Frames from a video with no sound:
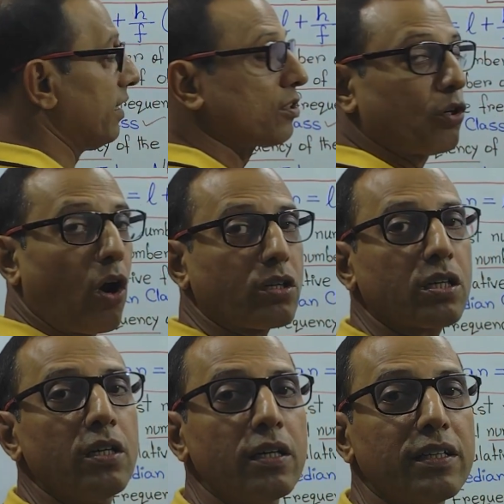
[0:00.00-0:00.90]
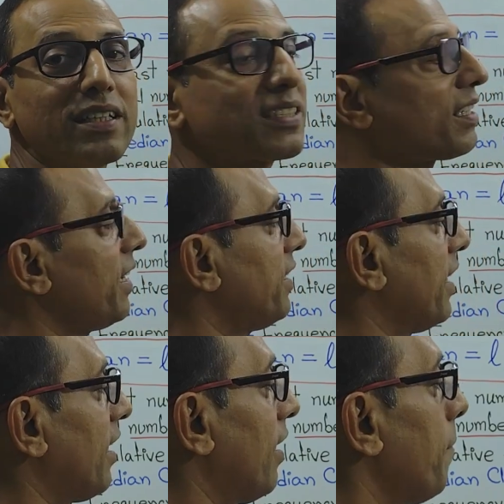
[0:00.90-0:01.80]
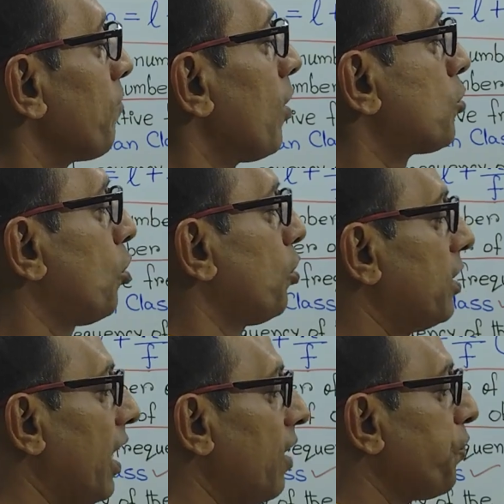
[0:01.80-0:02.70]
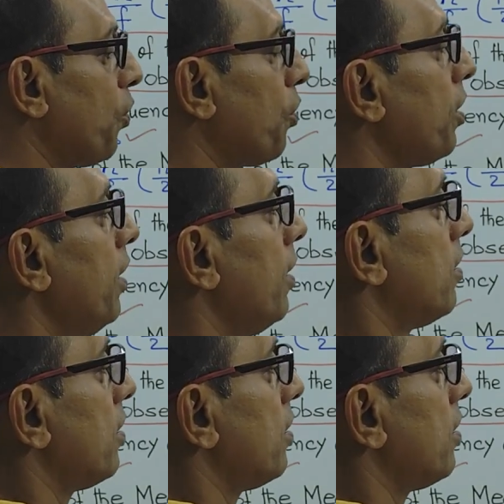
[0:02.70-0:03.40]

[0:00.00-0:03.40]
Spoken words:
is not discrete data. So therefore,